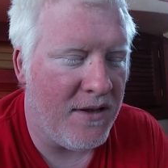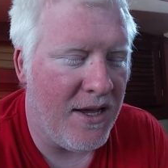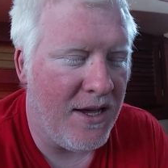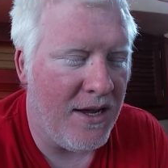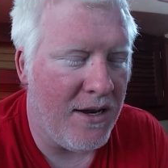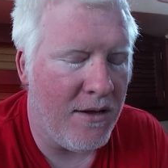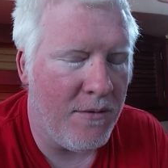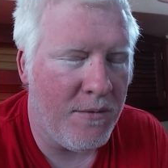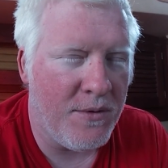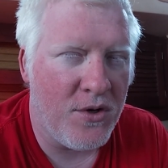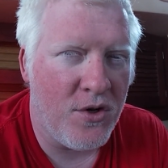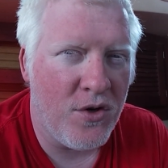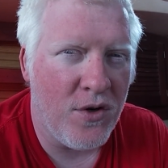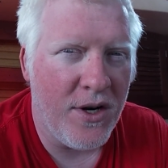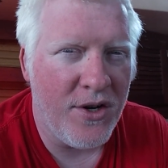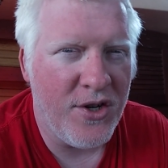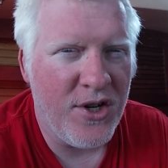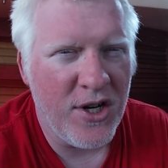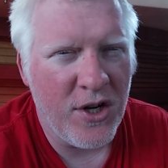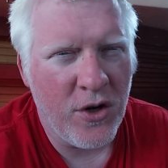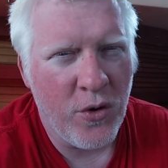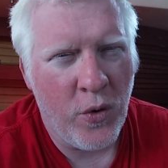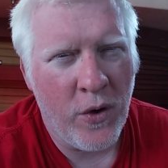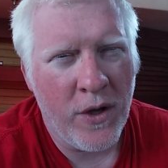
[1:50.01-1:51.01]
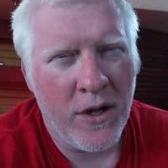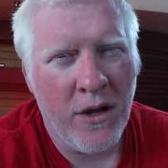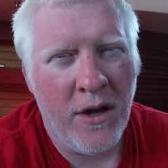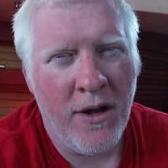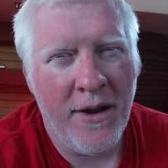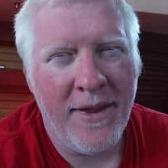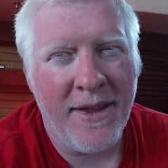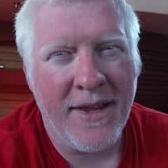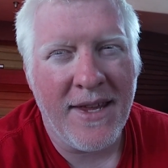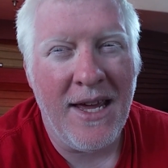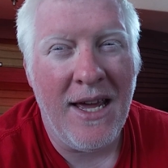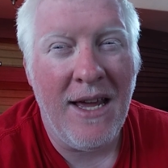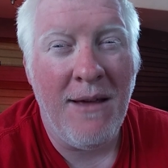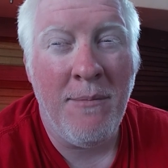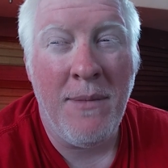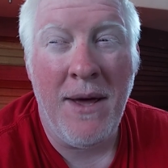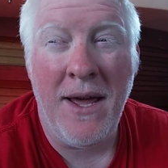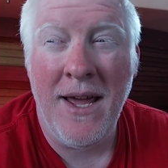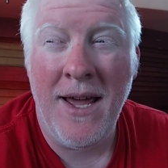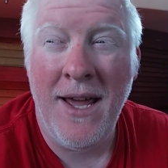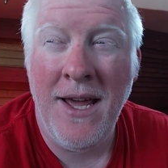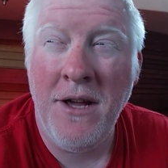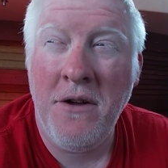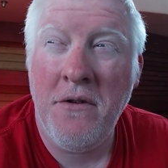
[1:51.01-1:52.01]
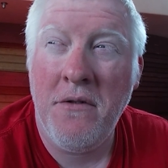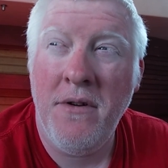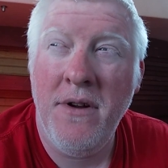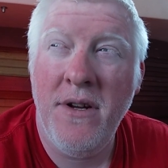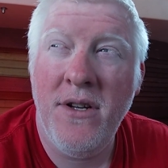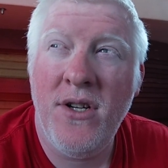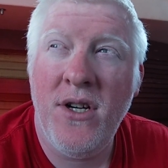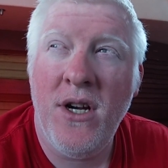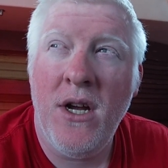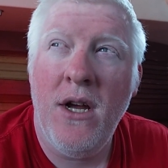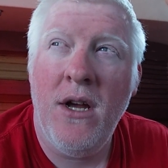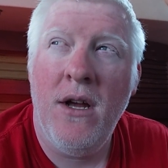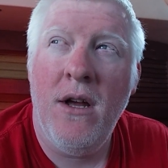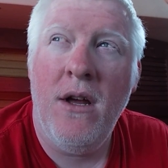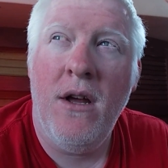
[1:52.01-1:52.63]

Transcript: that there was dredging going on in the Cape May anchorage.